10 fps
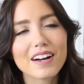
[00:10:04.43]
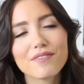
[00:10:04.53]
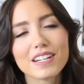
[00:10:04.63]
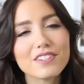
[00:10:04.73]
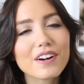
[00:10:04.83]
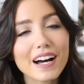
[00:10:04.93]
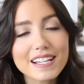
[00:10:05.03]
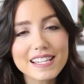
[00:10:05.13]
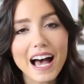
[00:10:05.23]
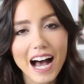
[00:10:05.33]
And when you
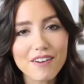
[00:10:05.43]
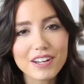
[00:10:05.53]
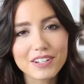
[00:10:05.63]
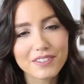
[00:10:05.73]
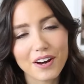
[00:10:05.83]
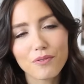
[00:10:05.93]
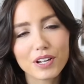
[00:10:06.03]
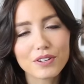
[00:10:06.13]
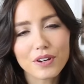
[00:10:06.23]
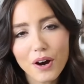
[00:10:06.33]
guys have it, you know,
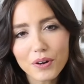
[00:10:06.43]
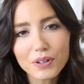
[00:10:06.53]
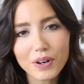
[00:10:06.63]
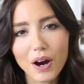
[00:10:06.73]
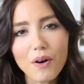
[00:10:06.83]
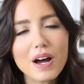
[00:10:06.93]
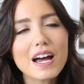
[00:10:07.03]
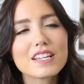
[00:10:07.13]
when you know, you know.